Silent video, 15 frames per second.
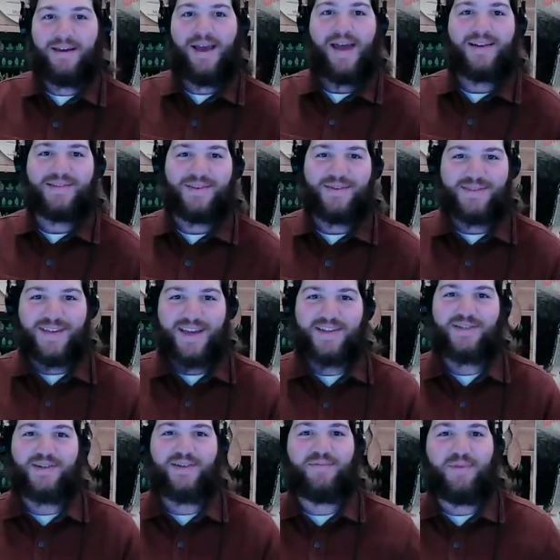An
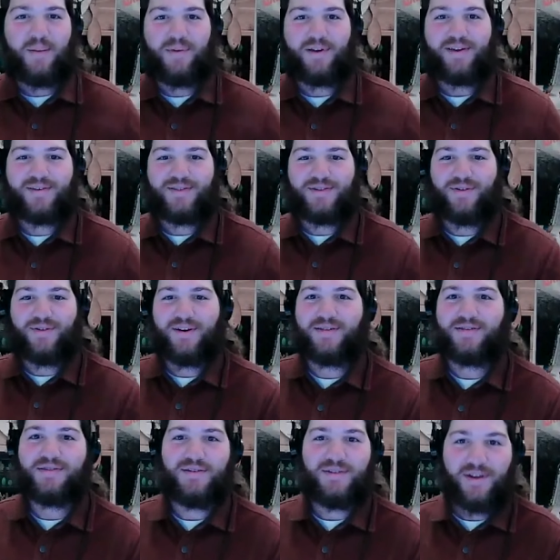Association of Public
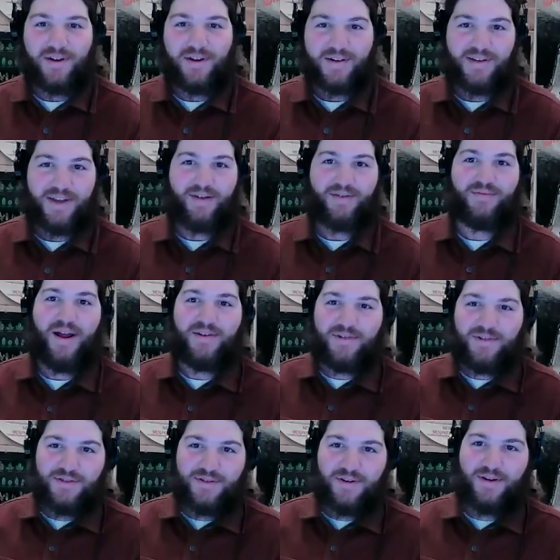Historians, New York State
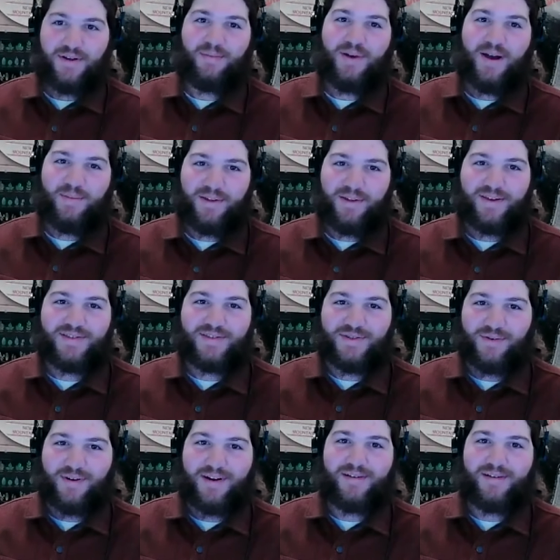Registered Public
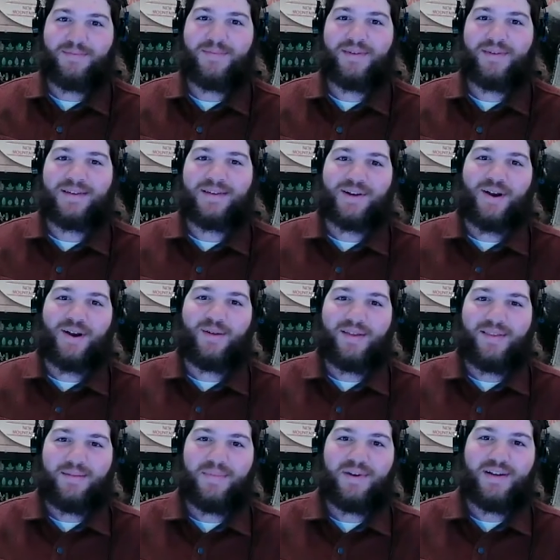Historian. He is currently
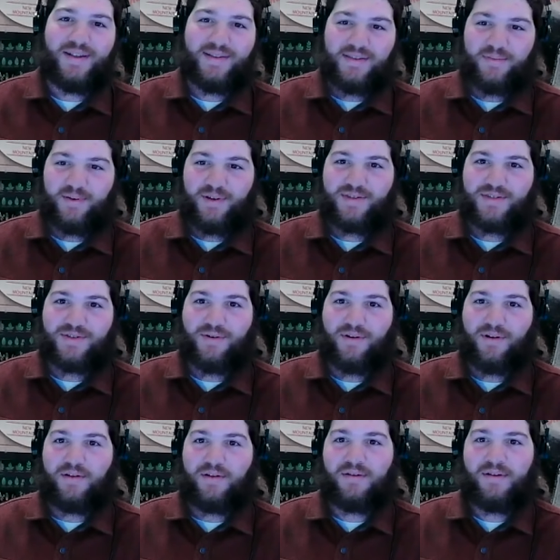the municipal
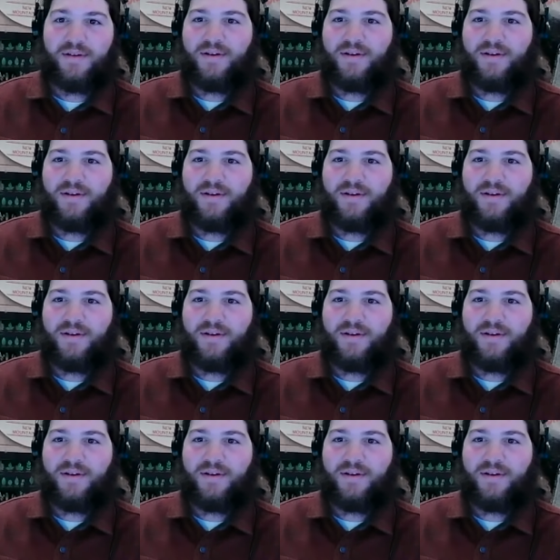historian